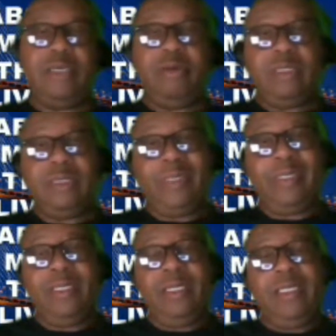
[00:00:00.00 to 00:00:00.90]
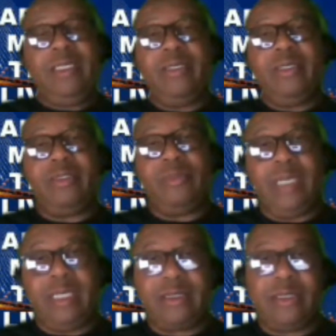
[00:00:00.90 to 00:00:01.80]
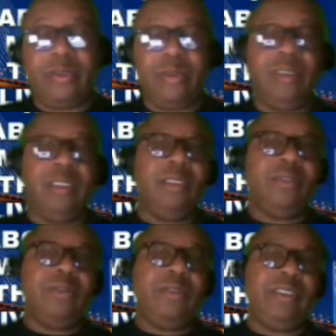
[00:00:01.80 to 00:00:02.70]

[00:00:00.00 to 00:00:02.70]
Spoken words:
Doing these shows has been healing to my soul.